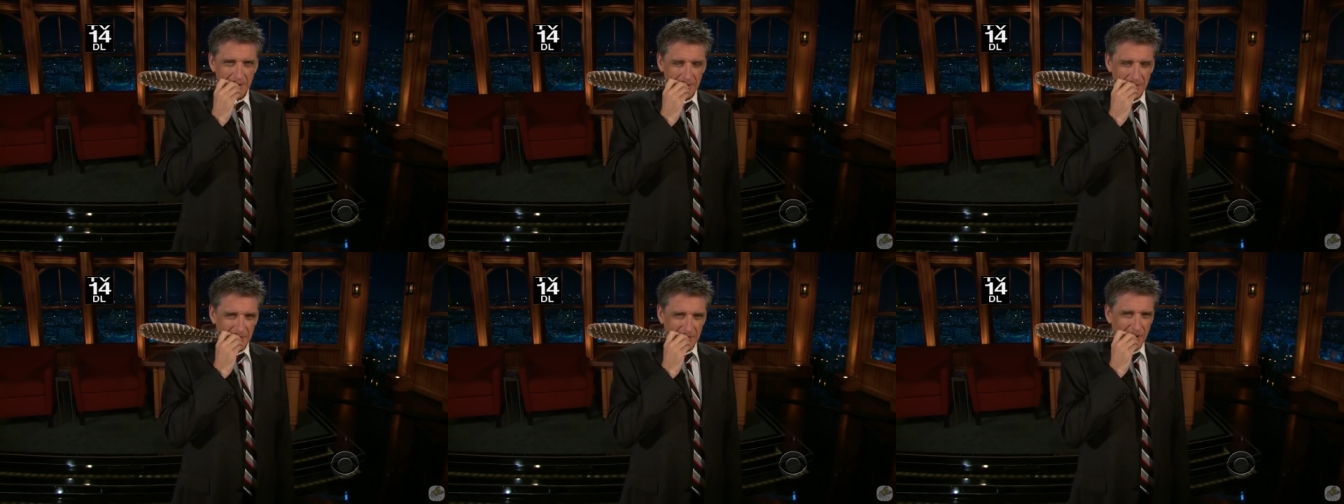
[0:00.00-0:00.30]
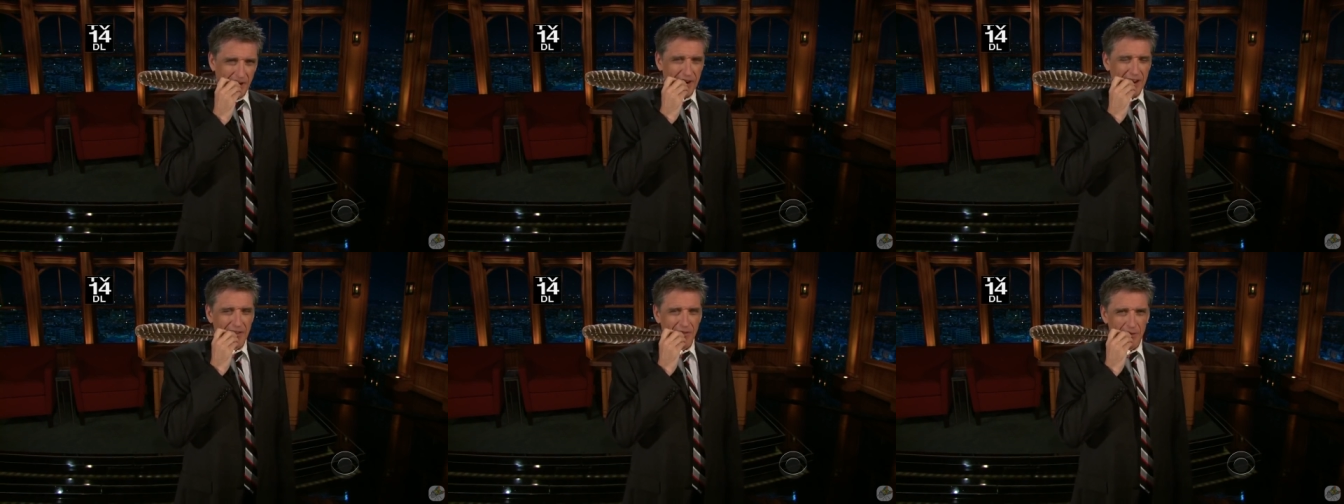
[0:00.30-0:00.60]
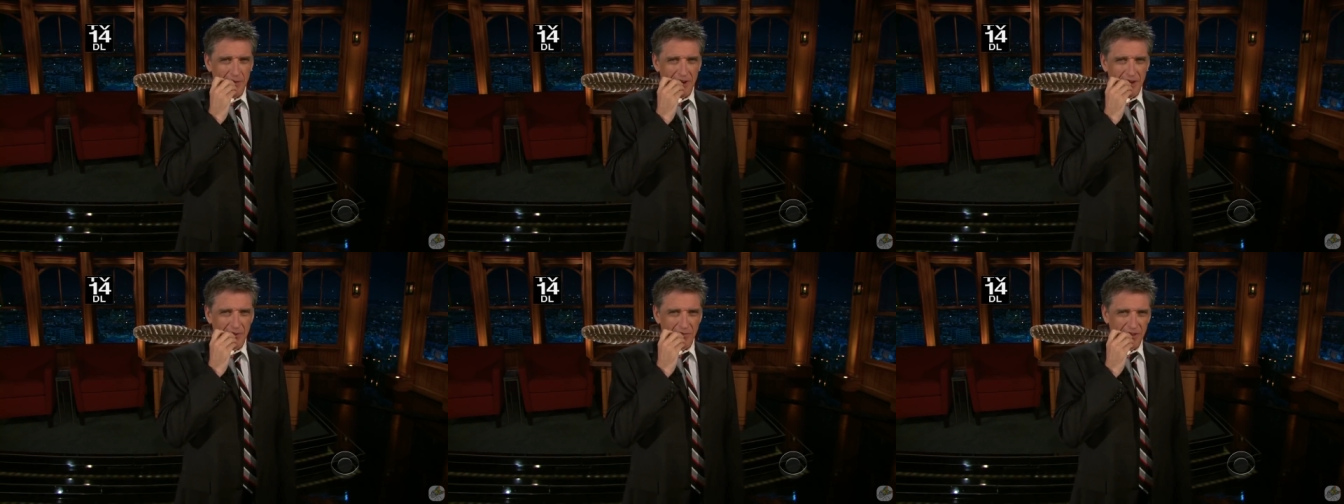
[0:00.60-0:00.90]
of the mile. Sorry,
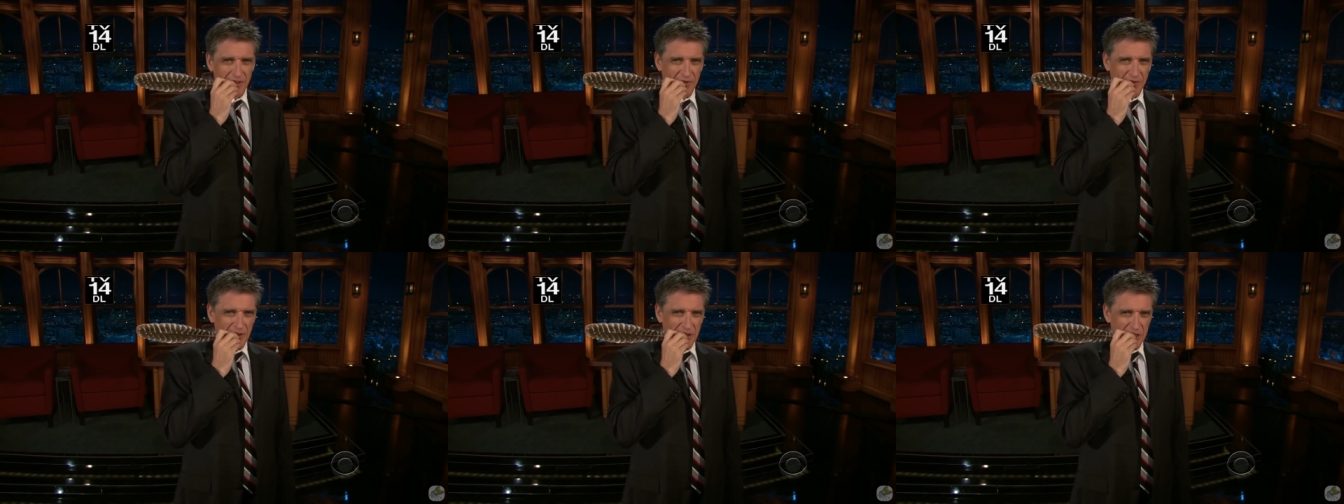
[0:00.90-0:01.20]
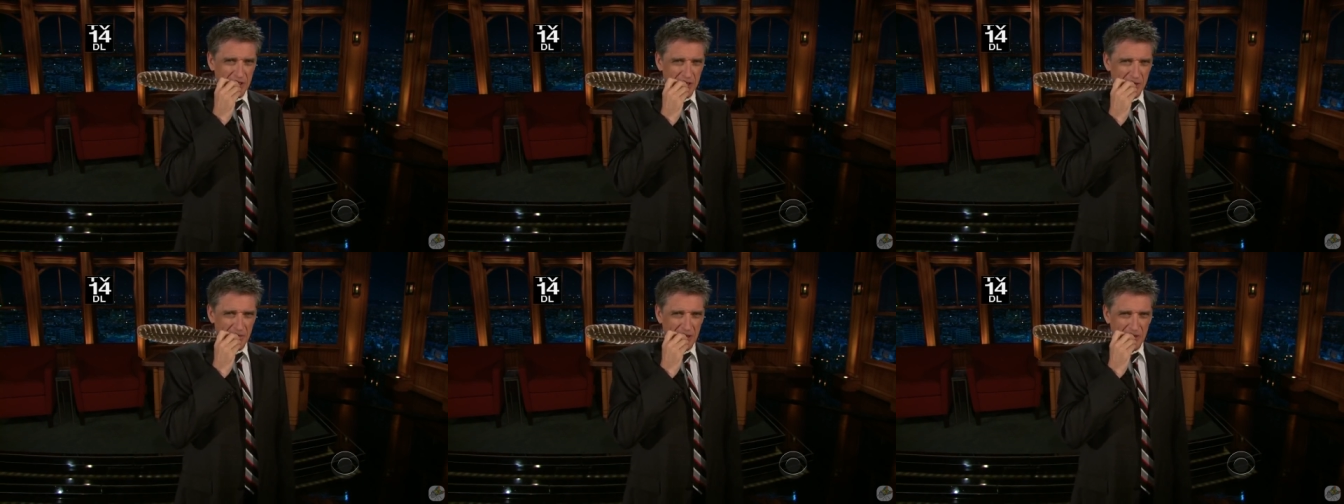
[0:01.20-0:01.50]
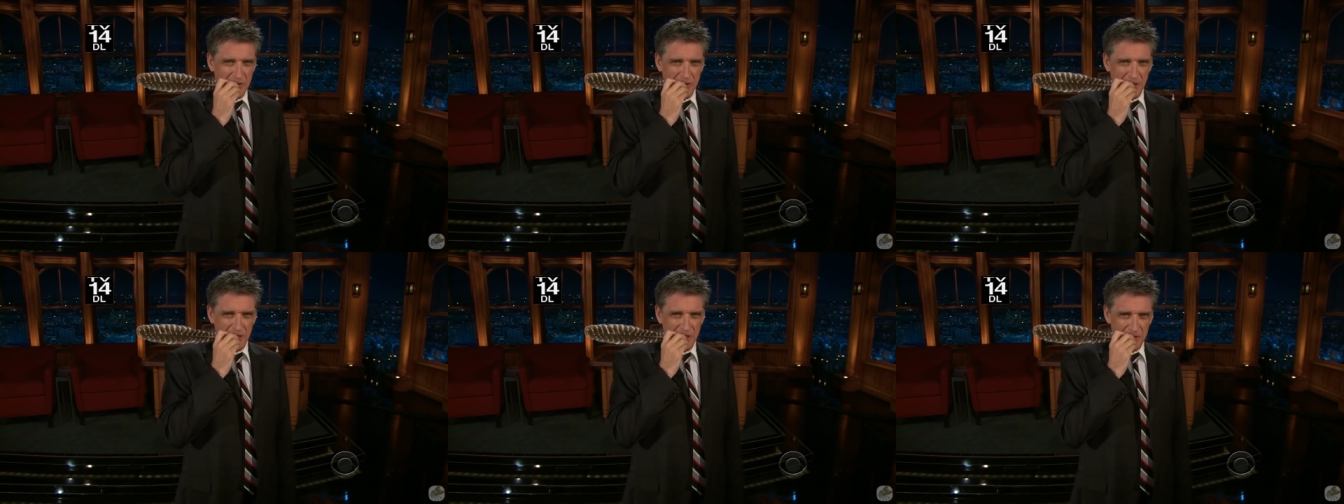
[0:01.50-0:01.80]
everyone, I'm just finishing
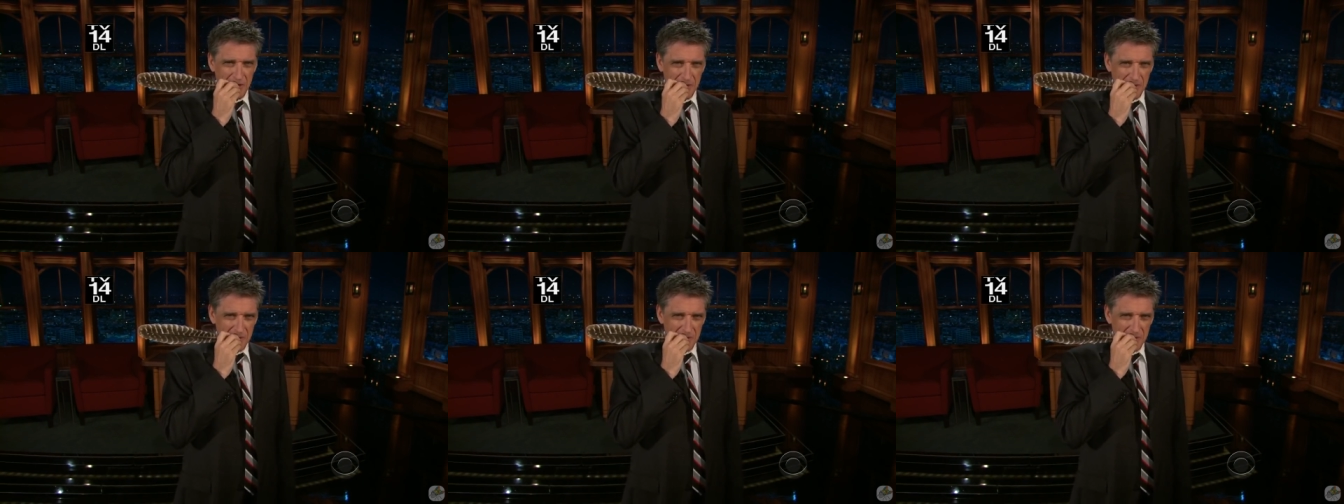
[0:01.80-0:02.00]
my chicken.